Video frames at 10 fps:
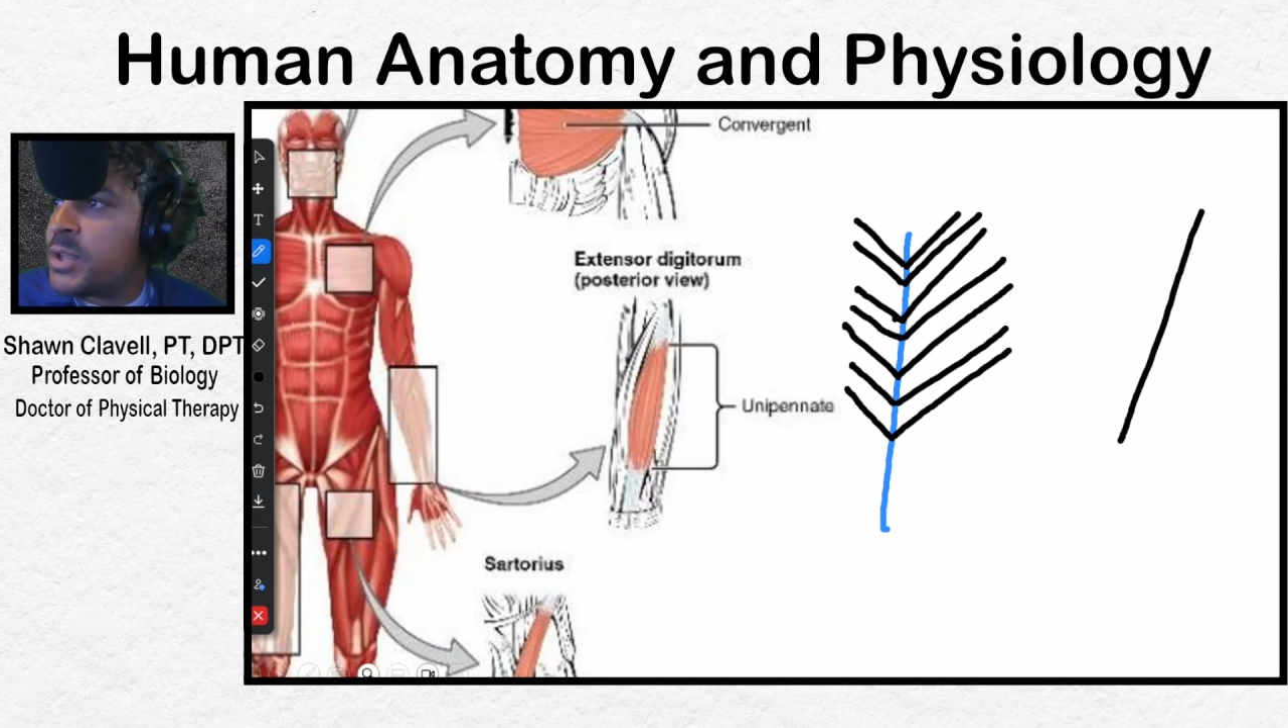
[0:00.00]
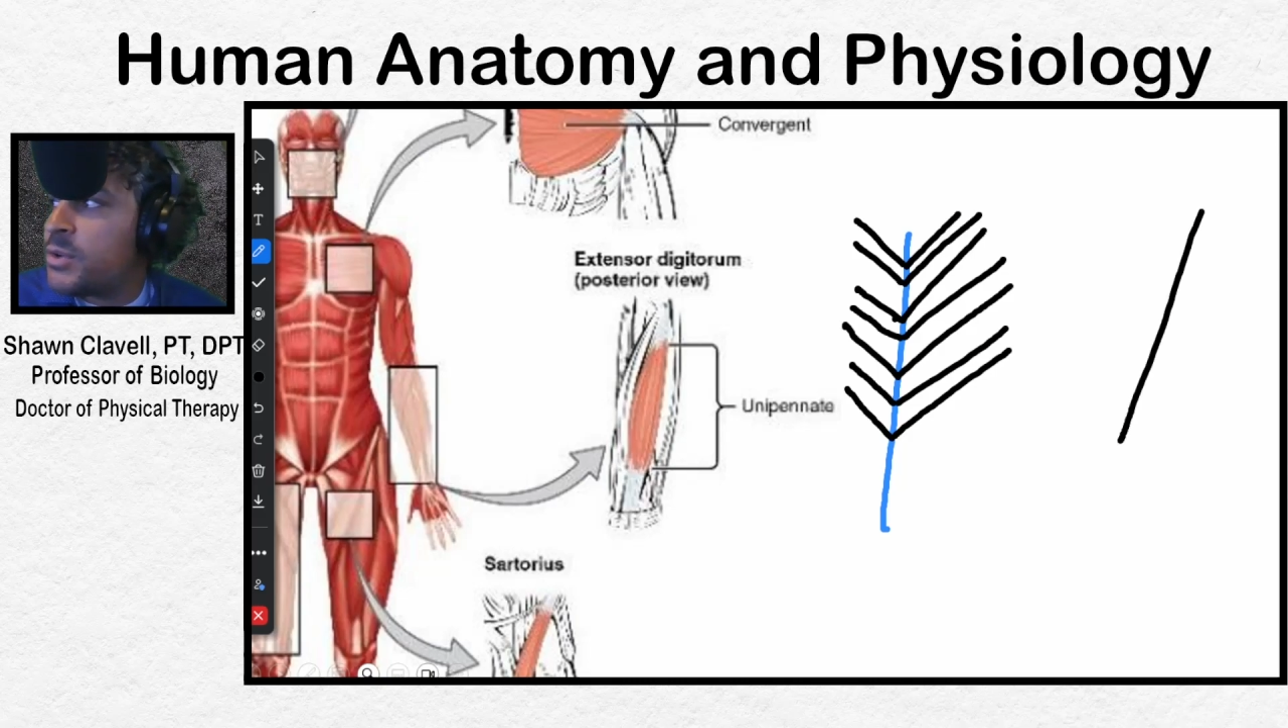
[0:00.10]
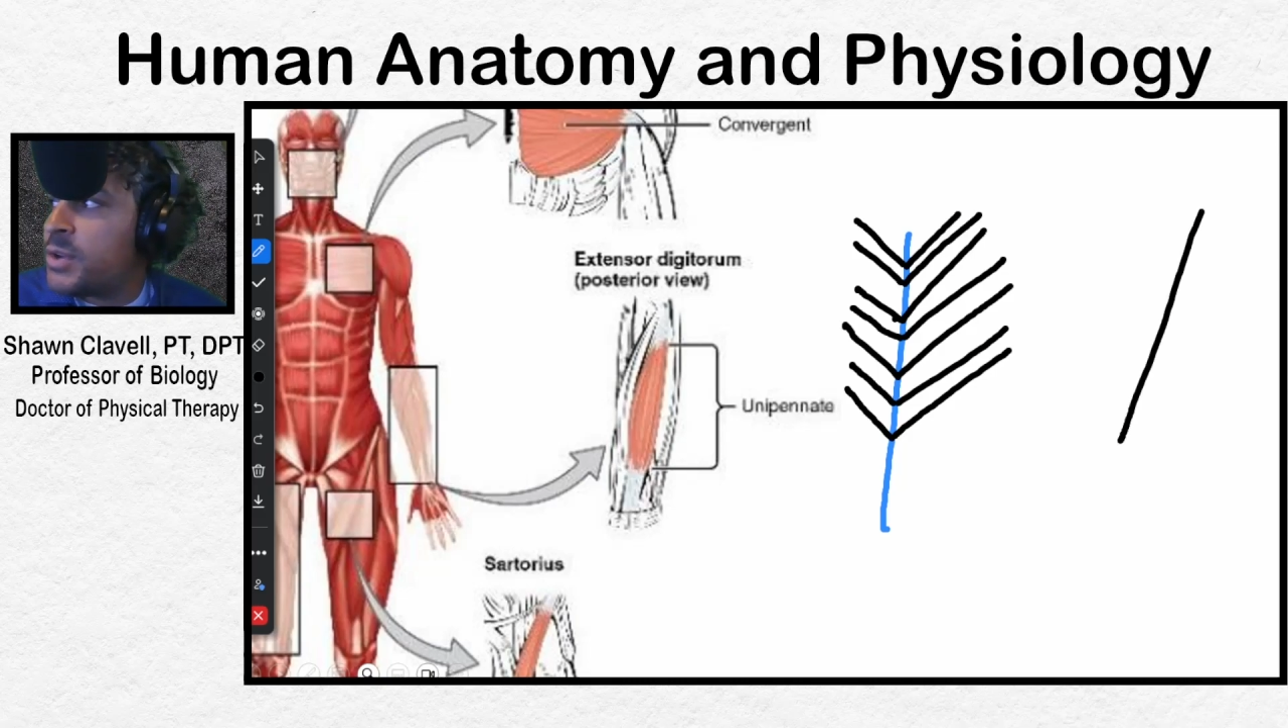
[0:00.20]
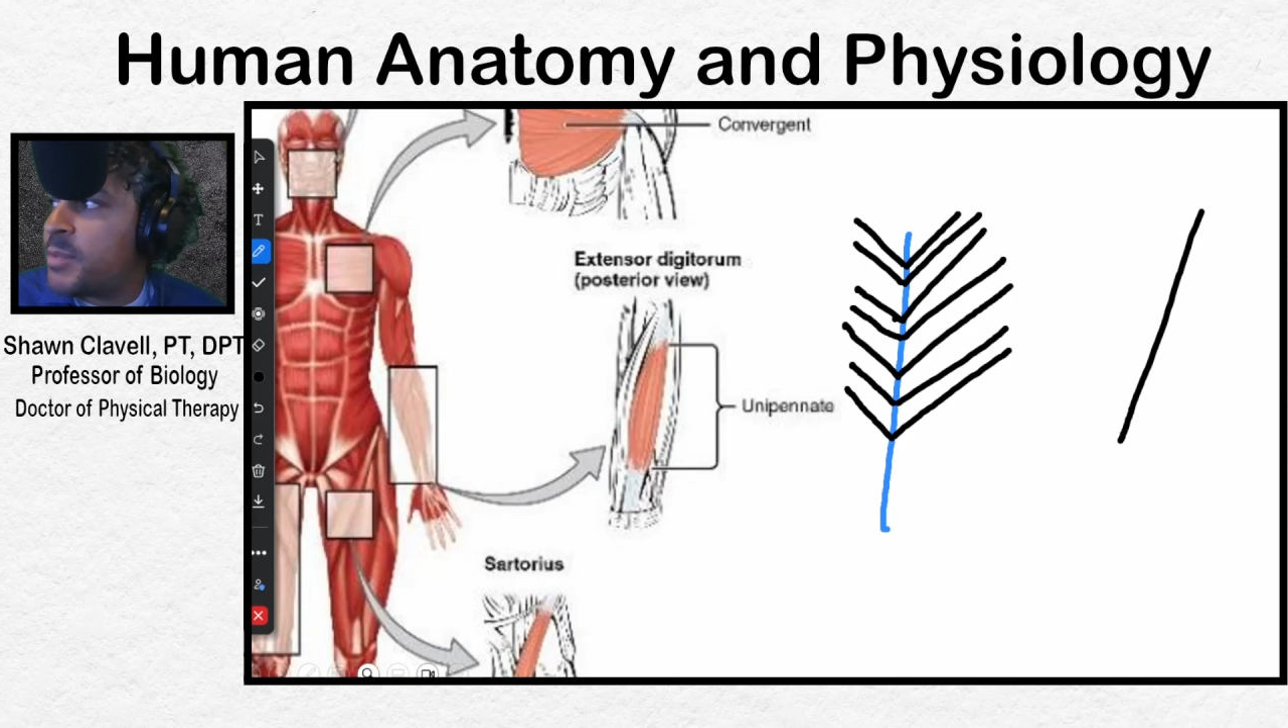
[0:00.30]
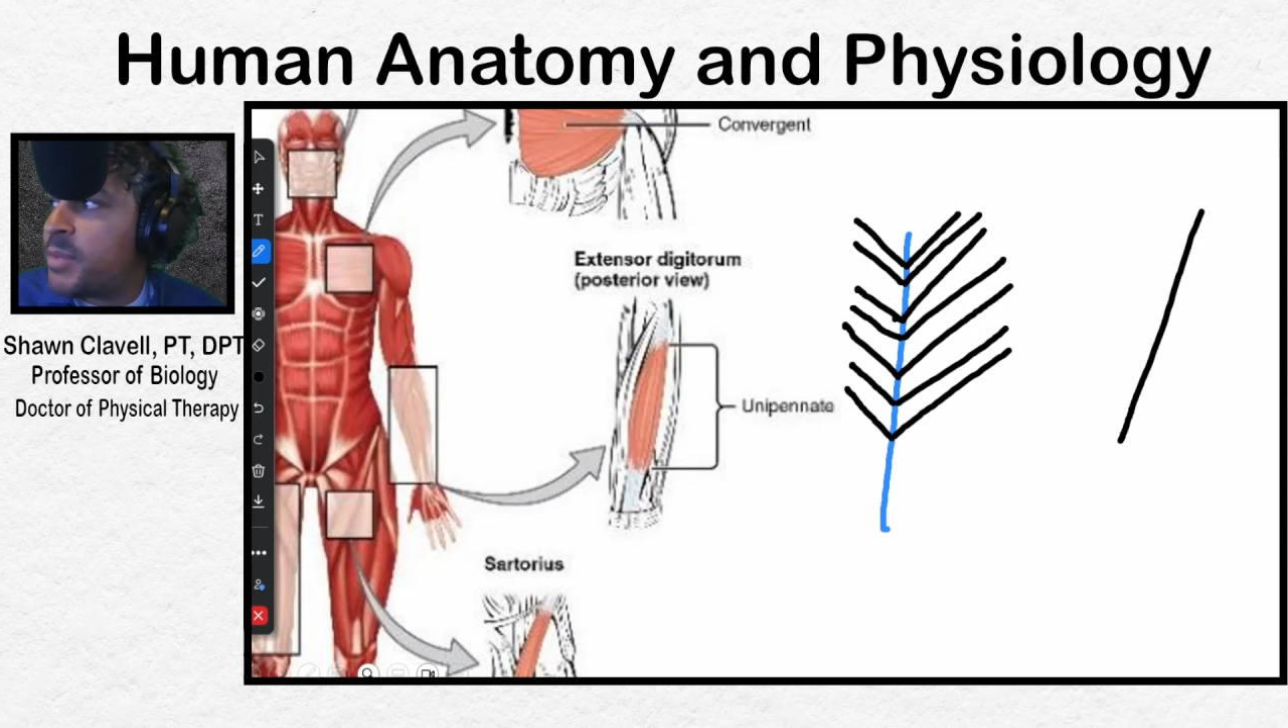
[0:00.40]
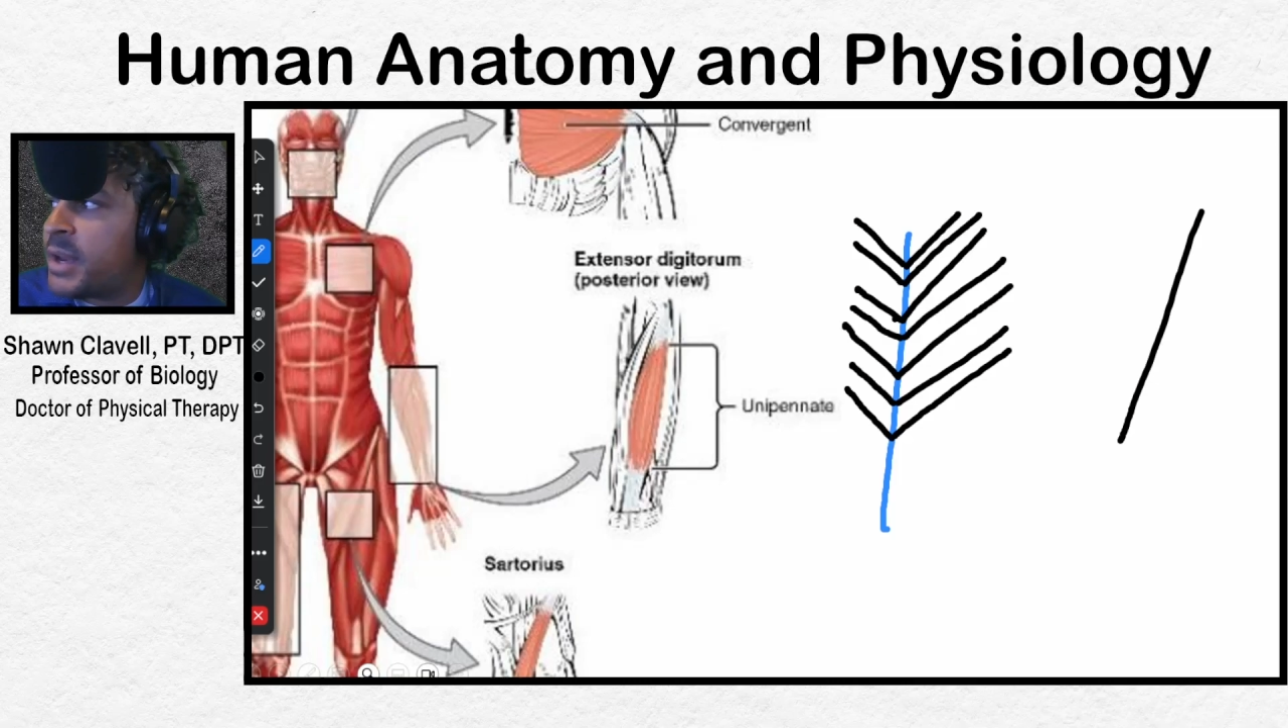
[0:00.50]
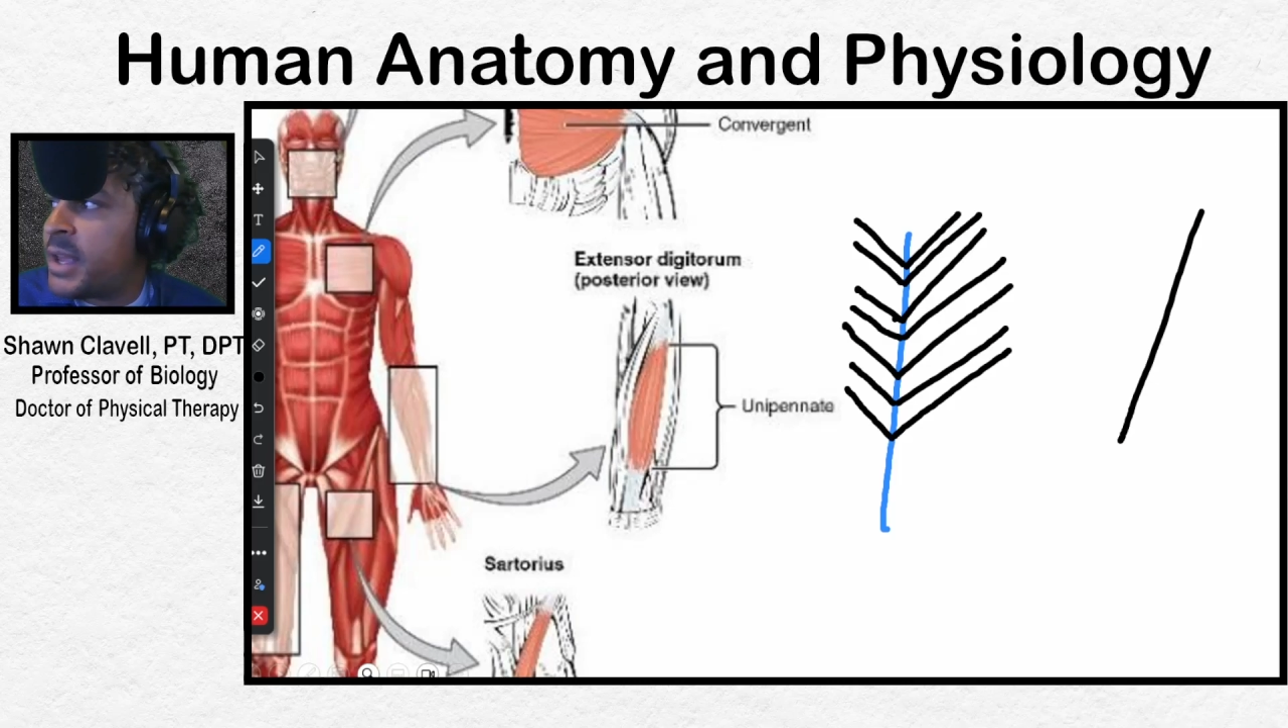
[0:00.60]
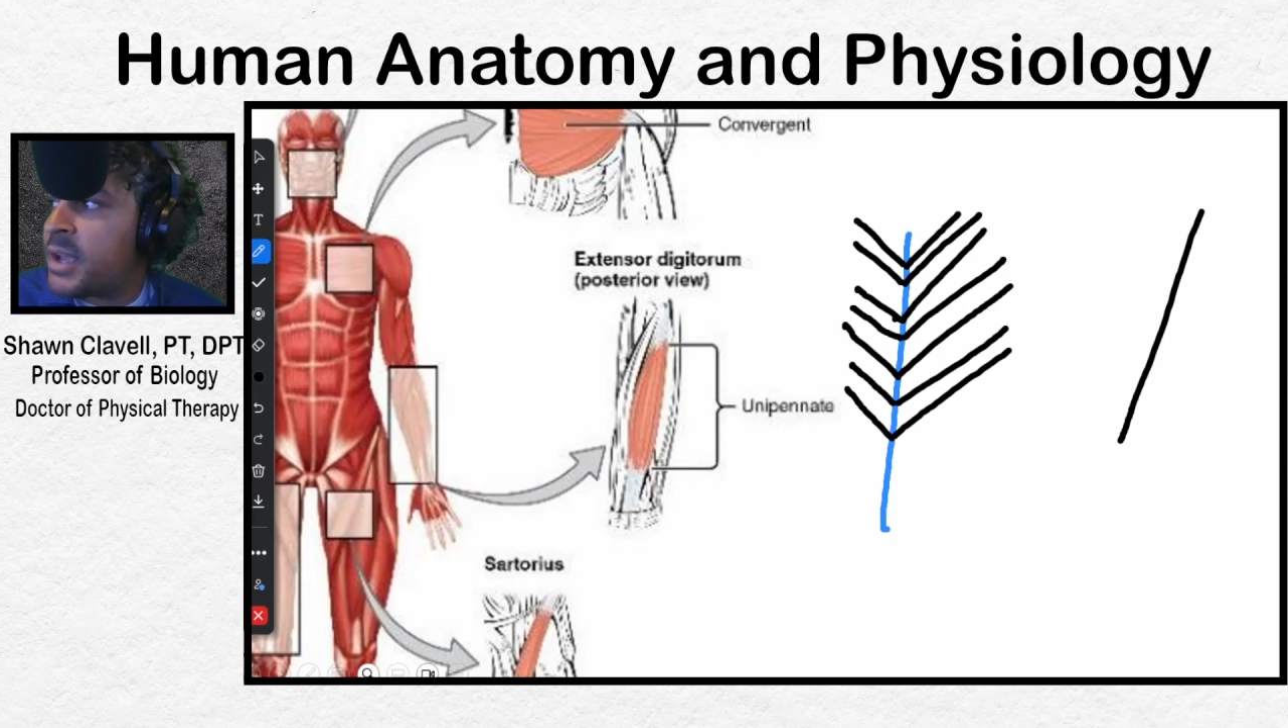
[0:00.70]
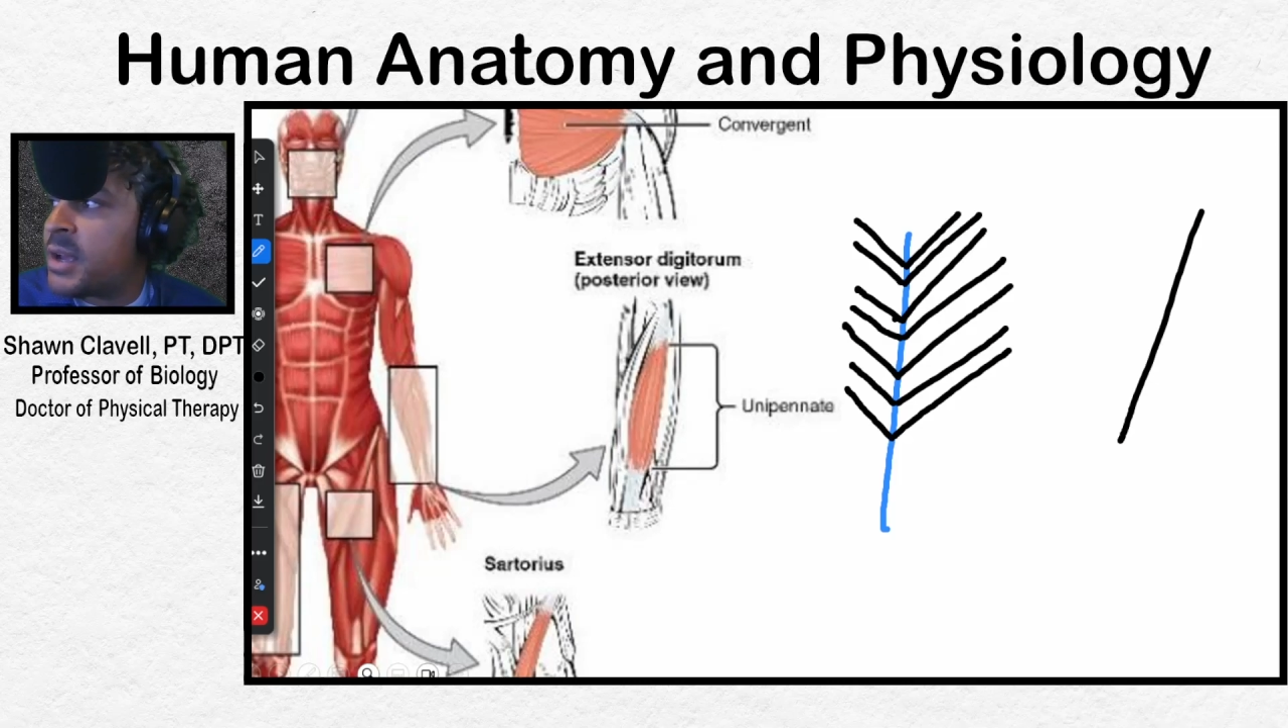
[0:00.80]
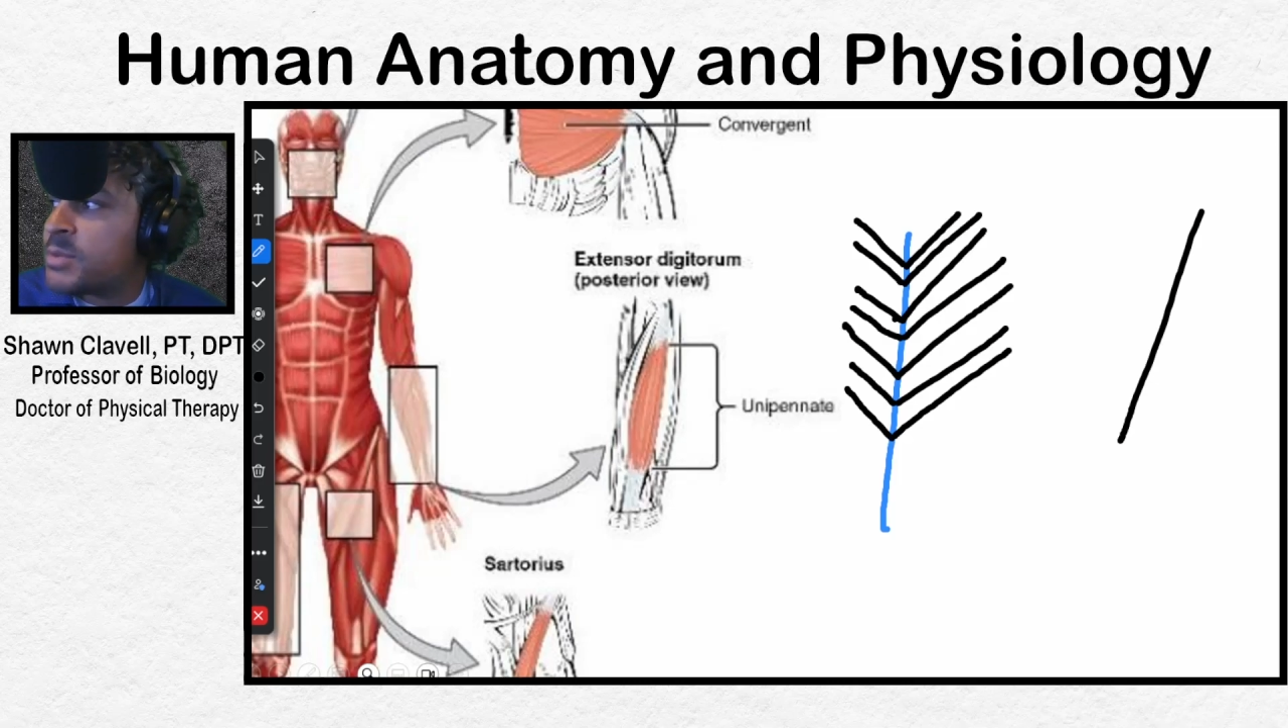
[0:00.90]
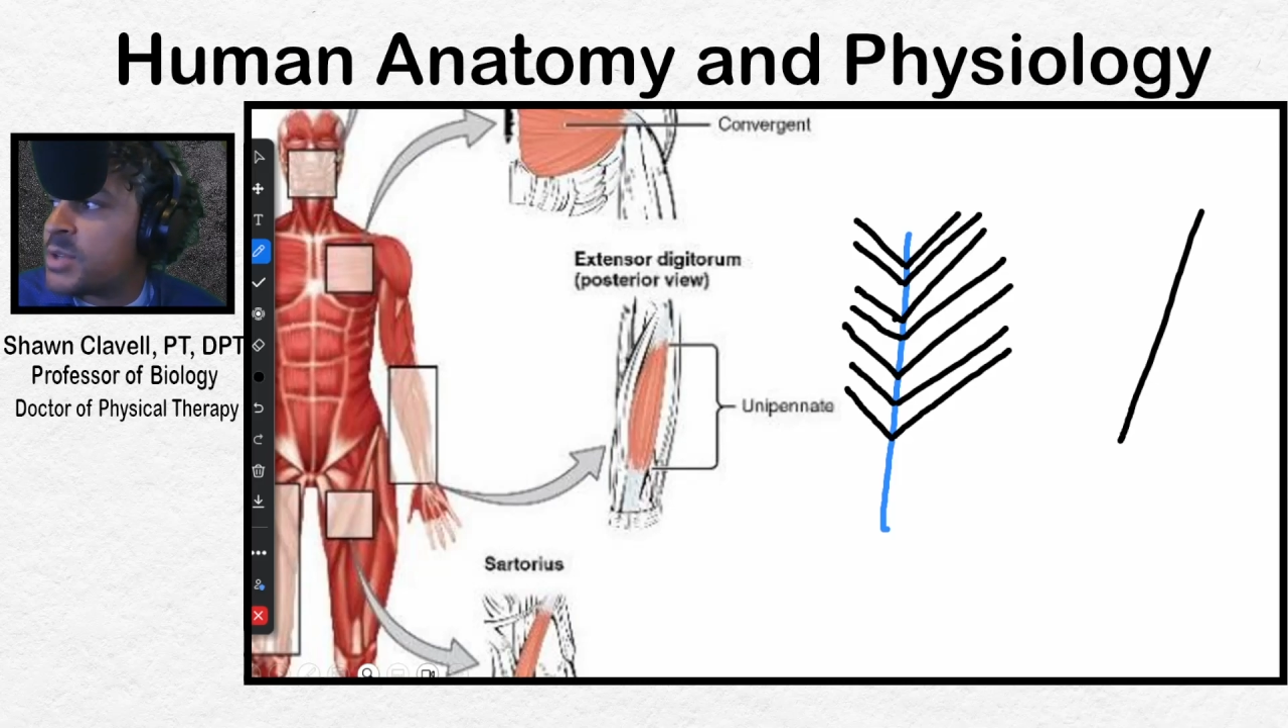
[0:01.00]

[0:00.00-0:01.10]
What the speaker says: unipennate comes